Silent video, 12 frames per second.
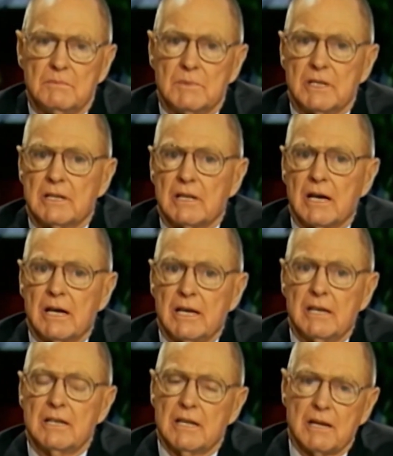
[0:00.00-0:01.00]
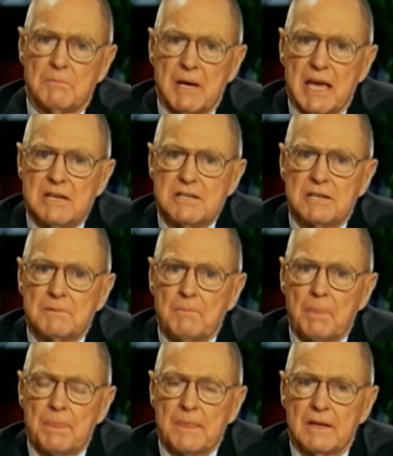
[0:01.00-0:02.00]
But uh, isn't it amazing
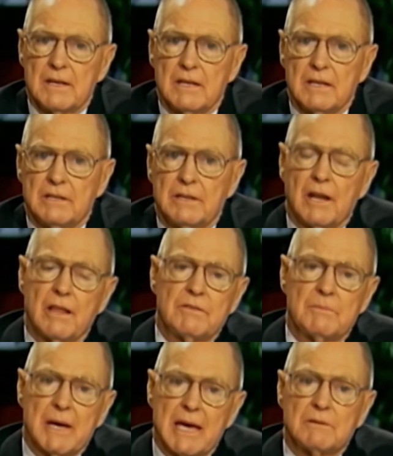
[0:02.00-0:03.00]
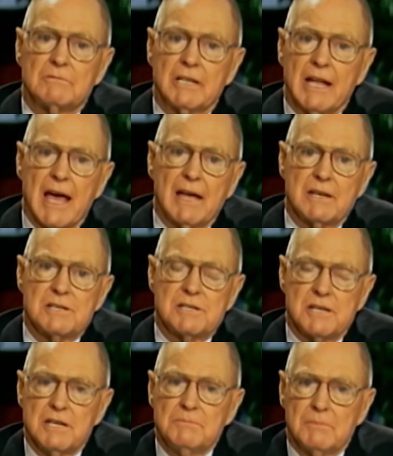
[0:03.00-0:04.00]
that if the man would have had his
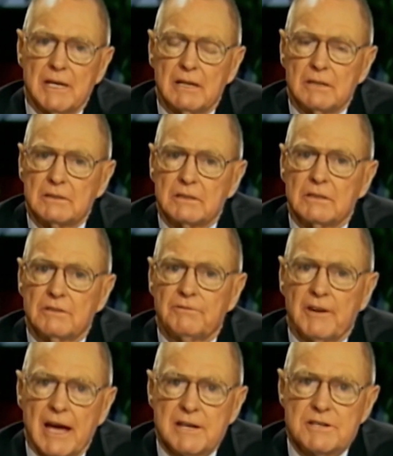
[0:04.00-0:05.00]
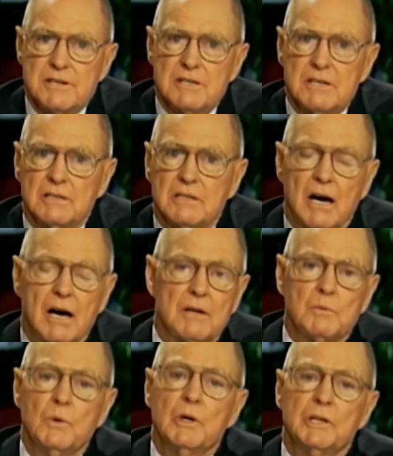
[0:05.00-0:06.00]
seatbelt fastened,
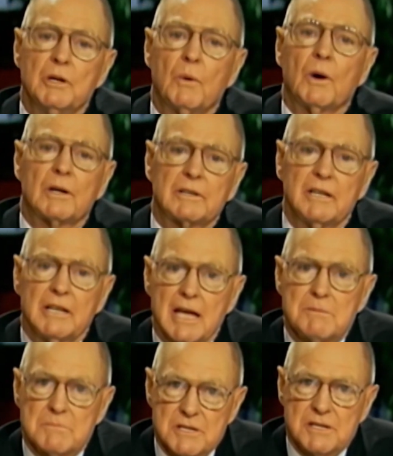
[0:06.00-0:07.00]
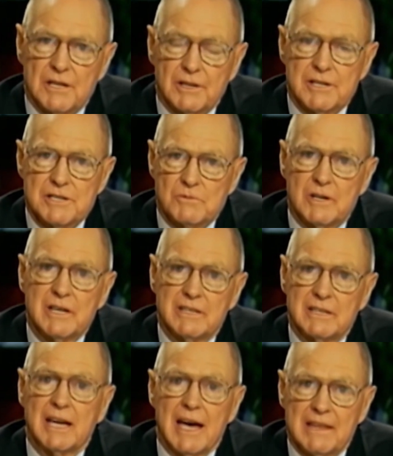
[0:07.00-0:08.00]
God wouldn't have worked in that mysterious way
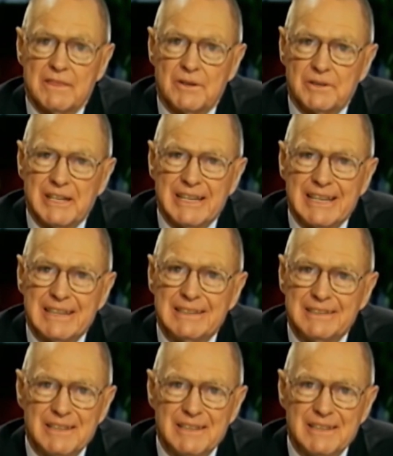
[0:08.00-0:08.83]
the guy thought he did?